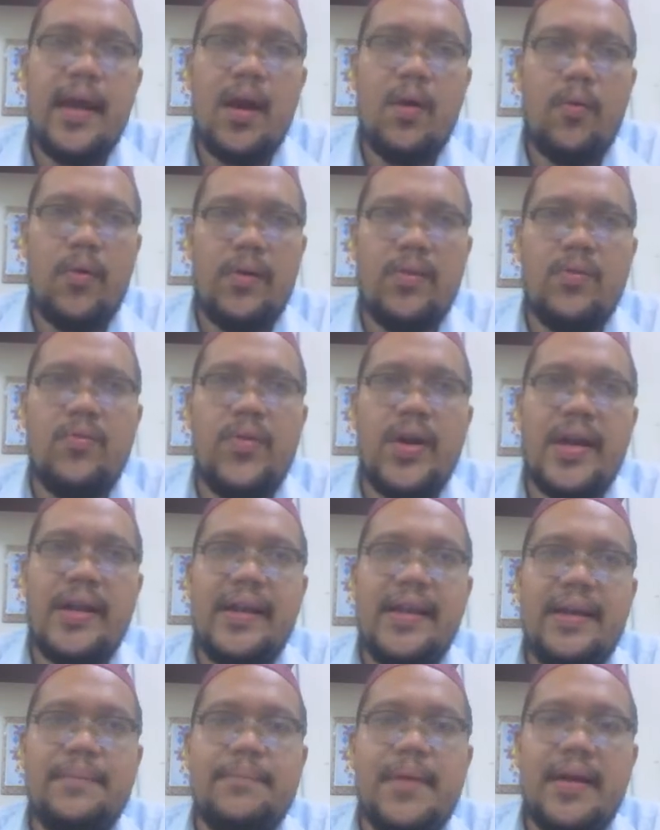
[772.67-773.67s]
whether
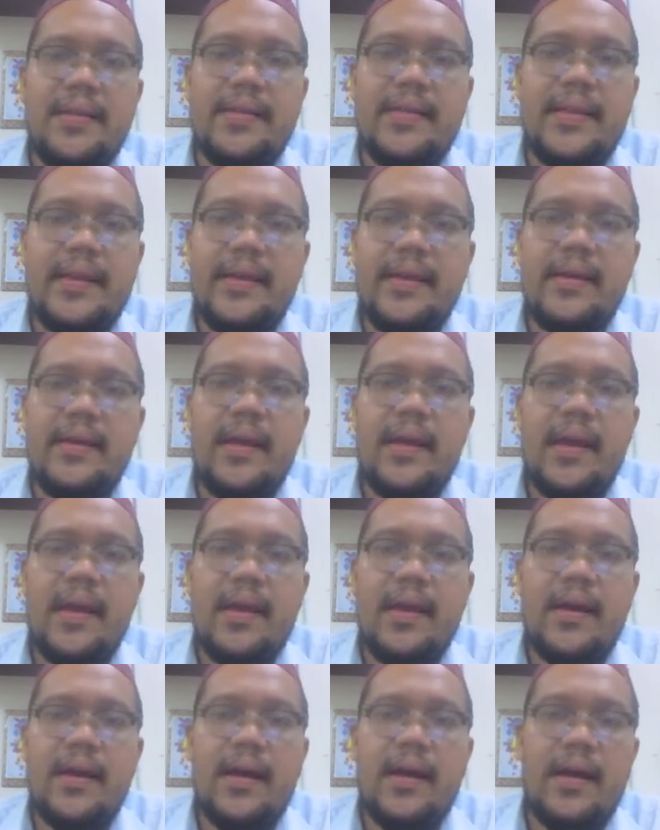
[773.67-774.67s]
weekly, monthly,
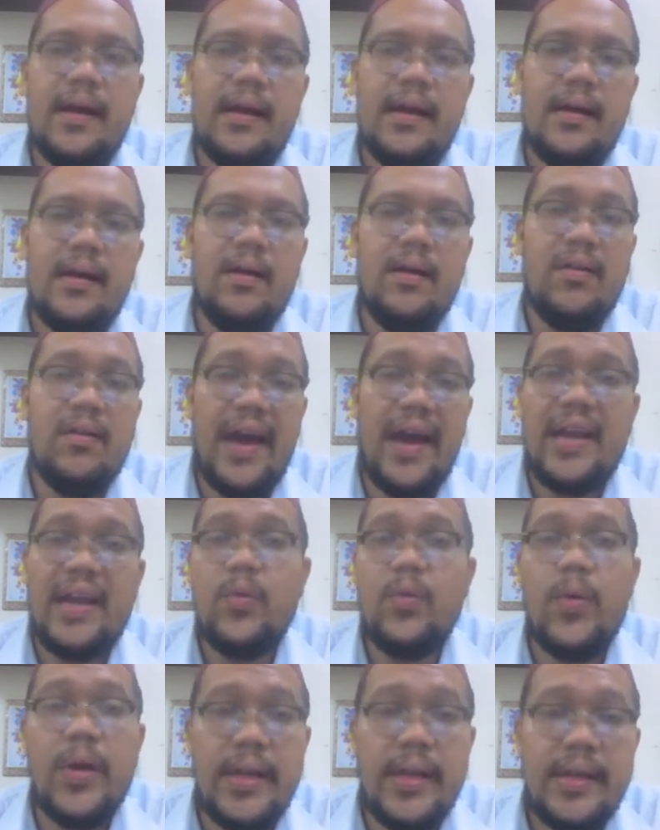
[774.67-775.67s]
or
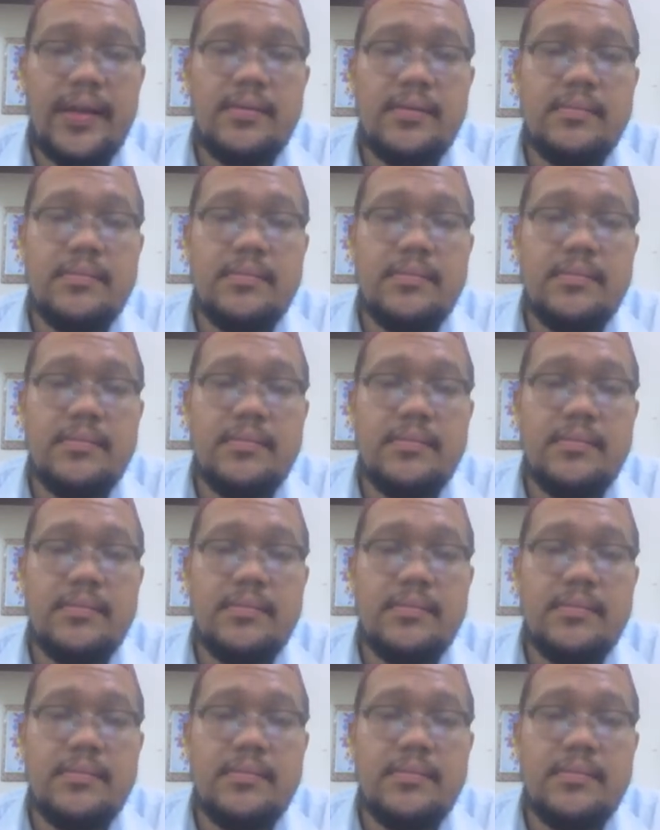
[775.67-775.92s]
annually.